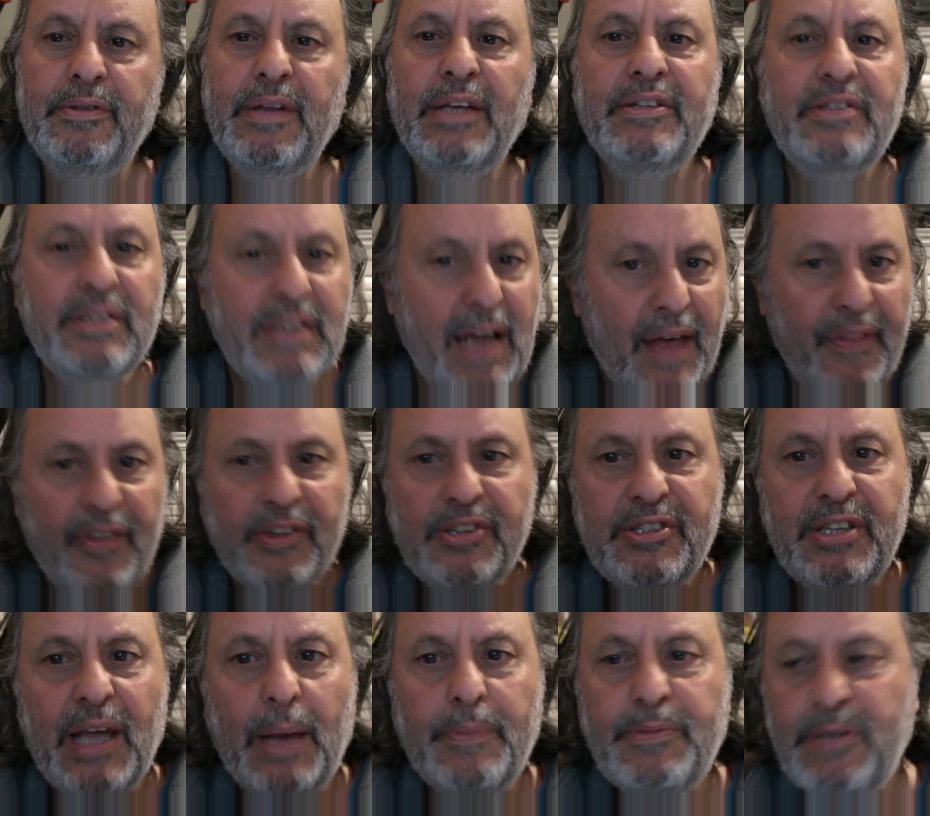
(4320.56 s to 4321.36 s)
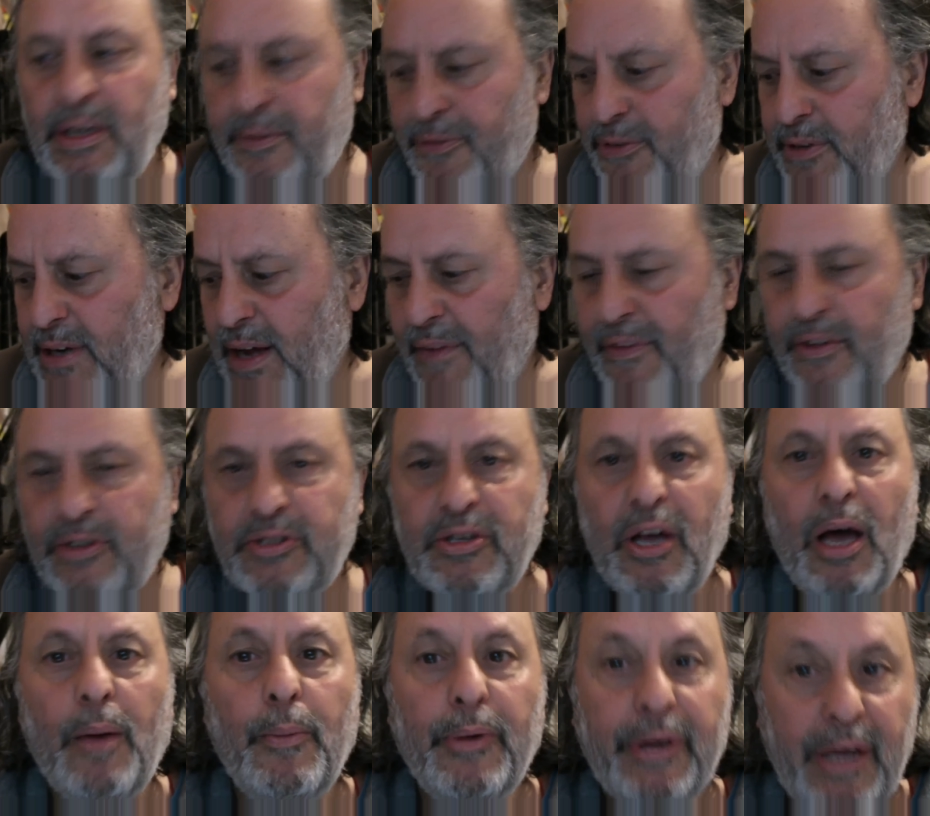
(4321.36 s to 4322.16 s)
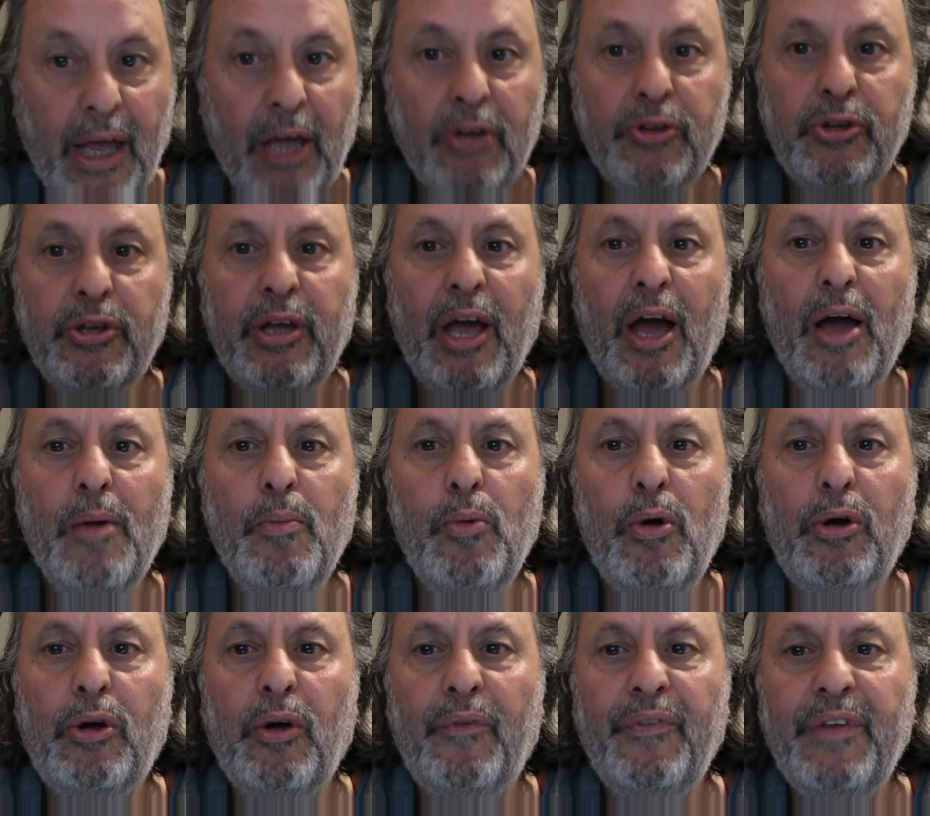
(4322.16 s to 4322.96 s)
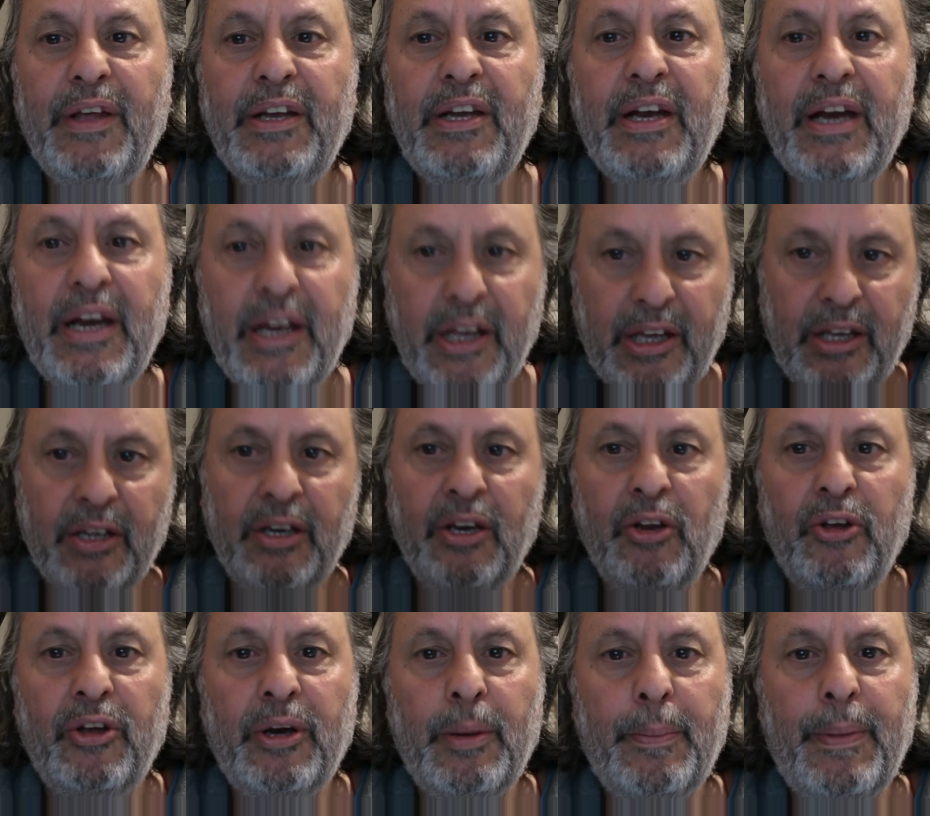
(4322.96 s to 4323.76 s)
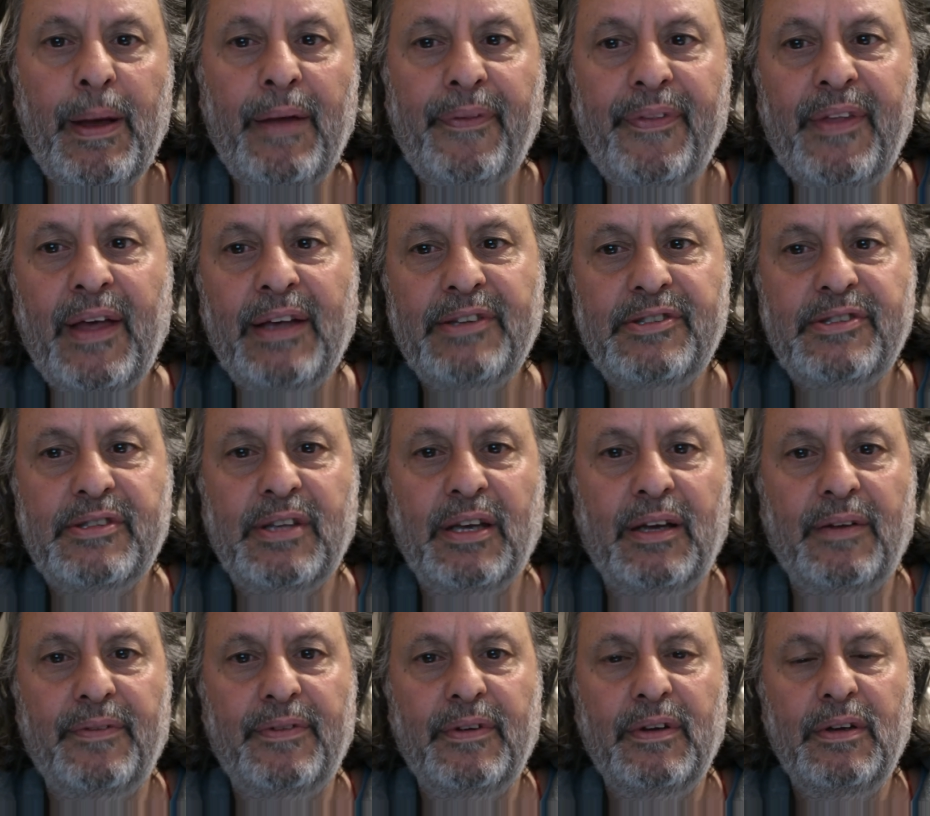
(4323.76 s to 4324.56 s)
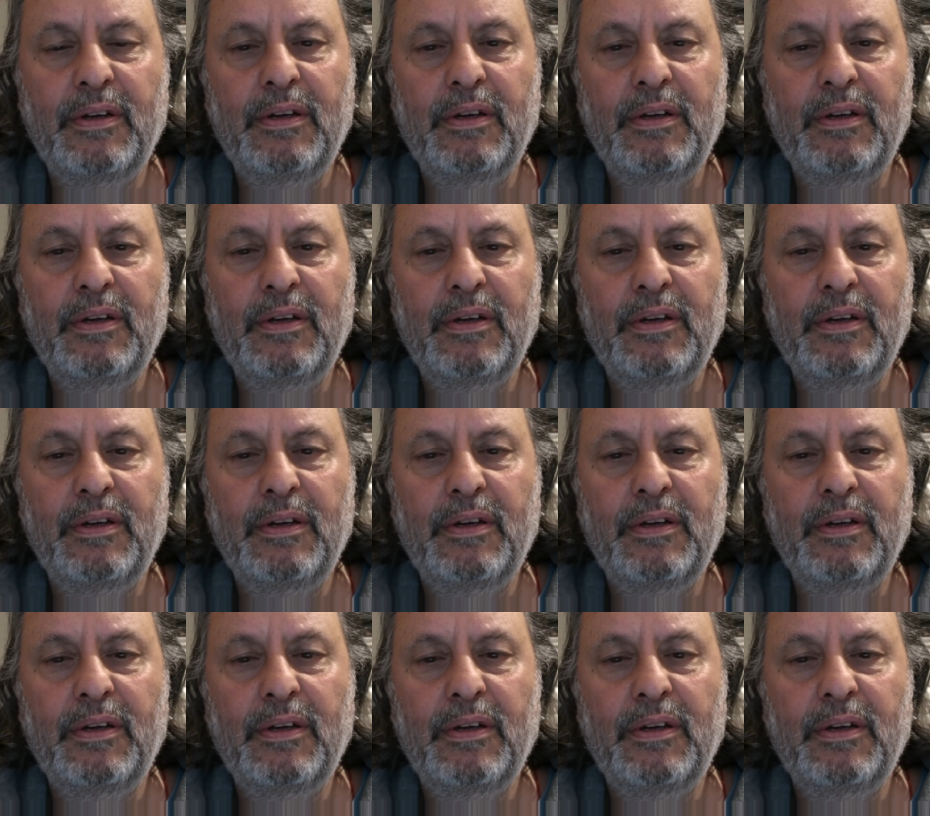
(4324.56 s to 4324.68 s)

That's another subject for another time. We go and do your homework on the internet and you can learn about that stuff.